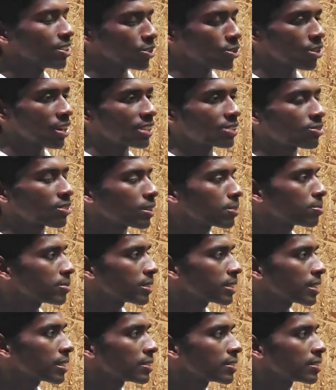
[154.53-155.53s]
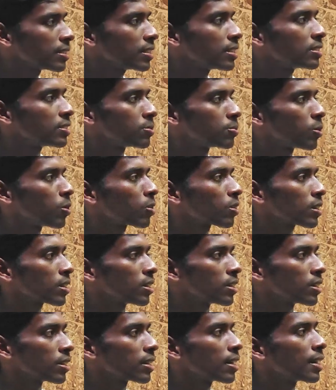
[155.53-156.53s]
You know, as far as I'm concerned, it's more
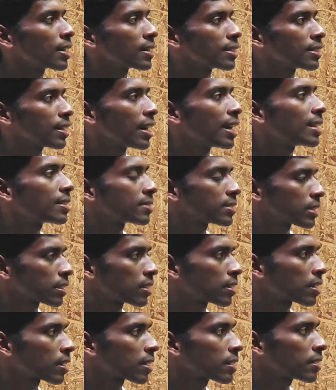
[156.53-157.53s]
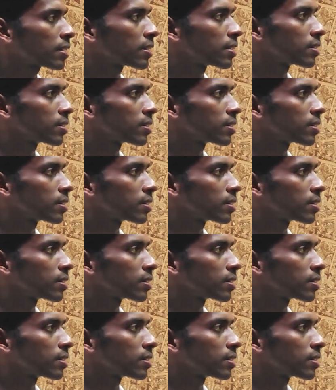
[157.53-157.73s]
regarding the health sector, right?